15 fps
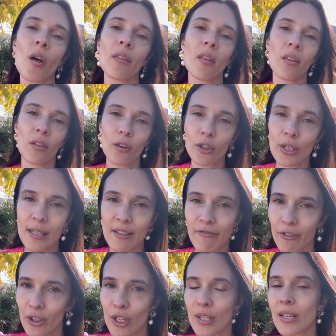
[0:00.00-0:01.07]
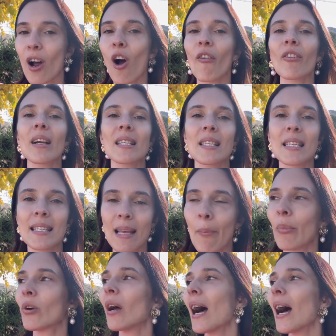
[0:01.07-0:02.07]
on the 31st of December.